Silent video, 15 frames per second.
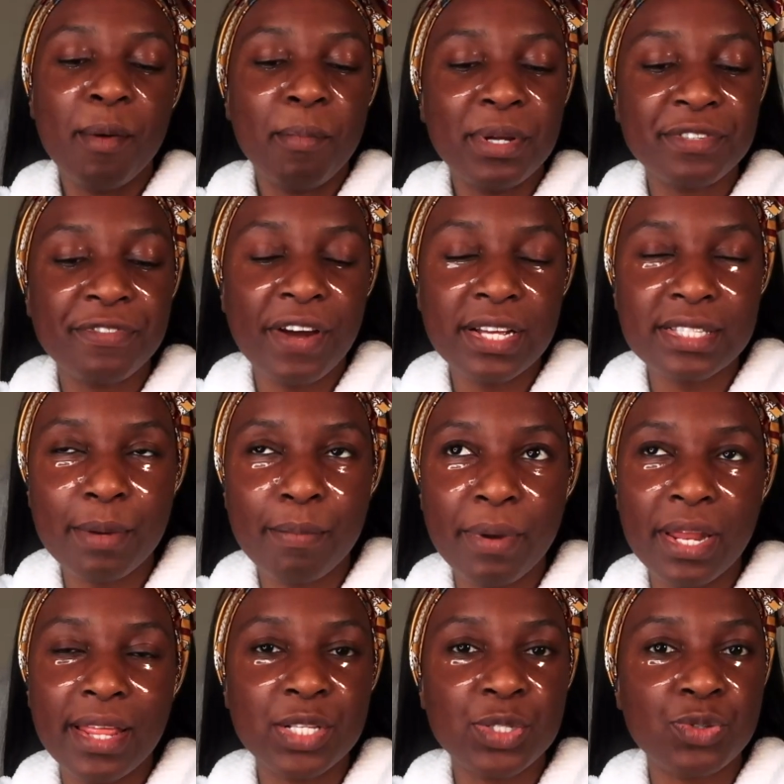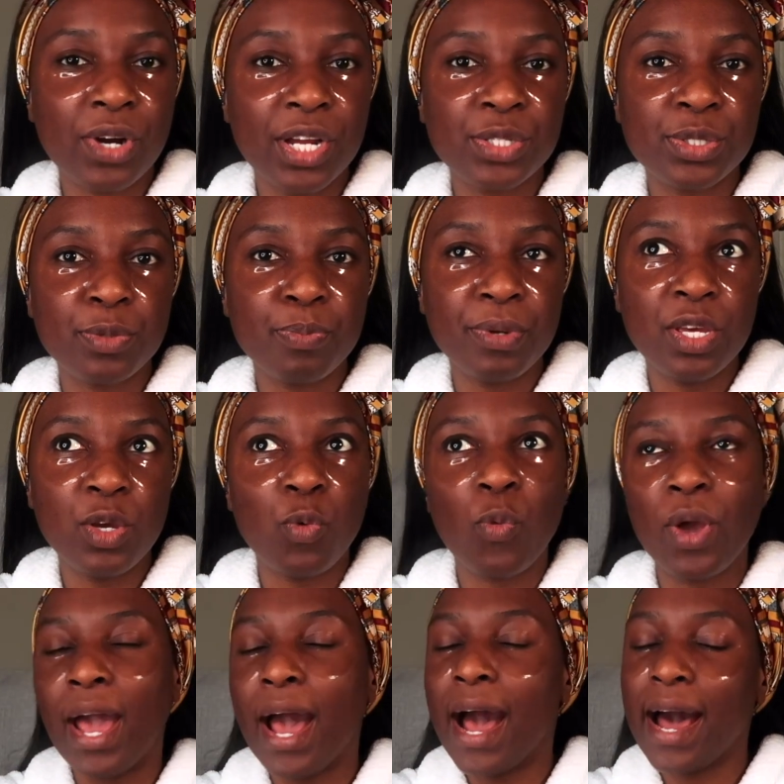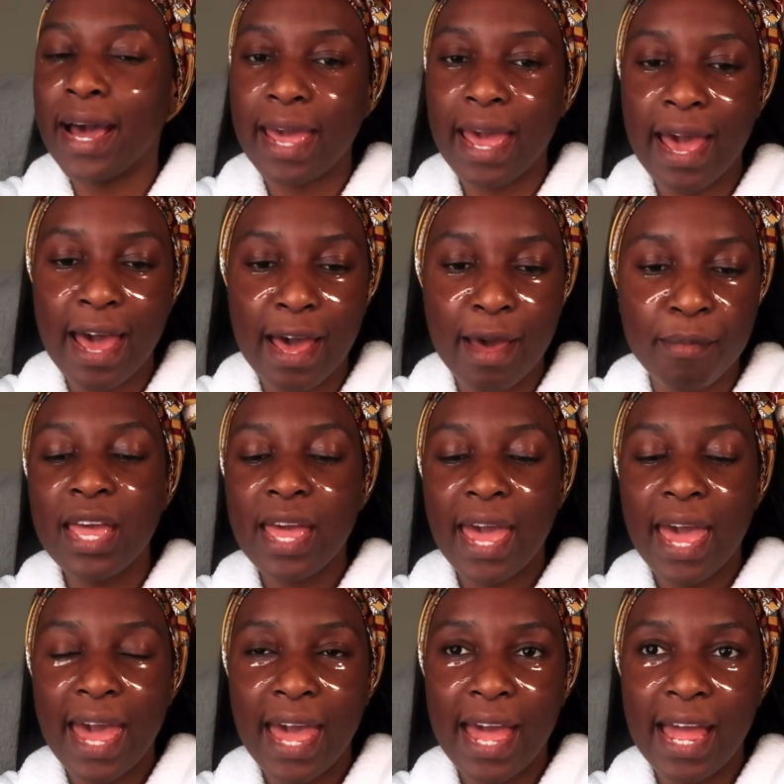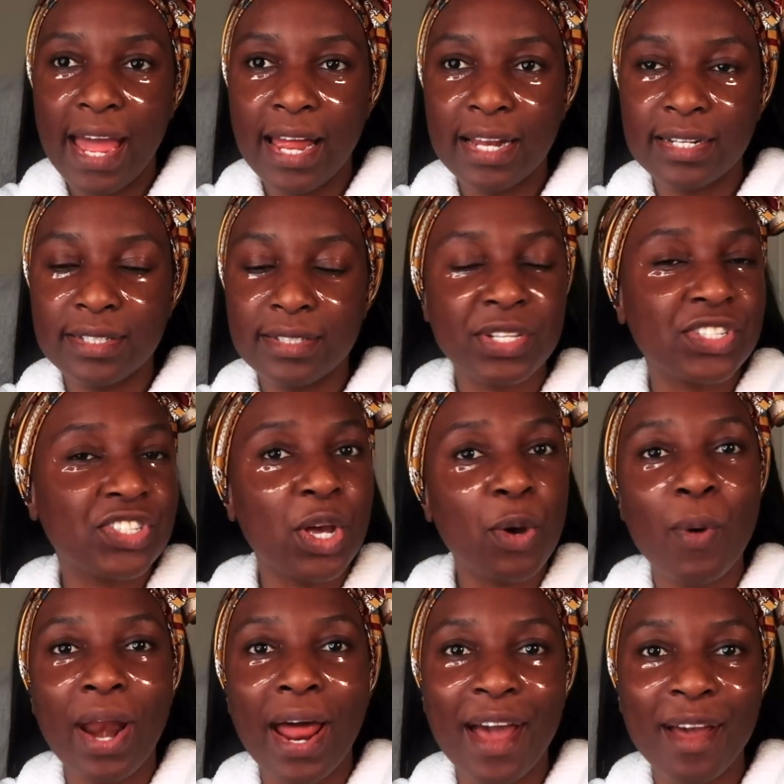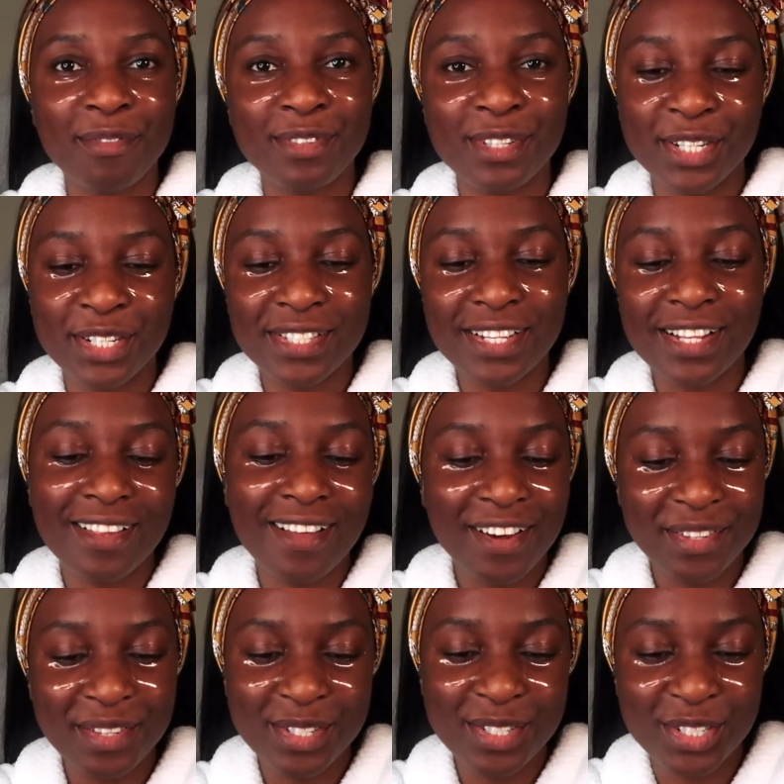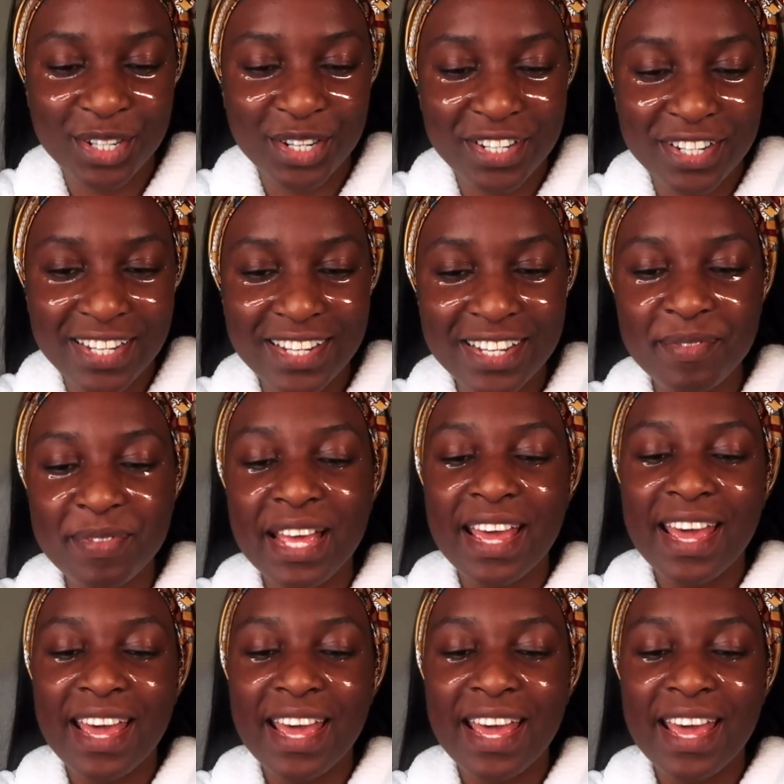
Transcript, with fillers: but to find somebody that's trying to be where I am and share what I've learned along the journey.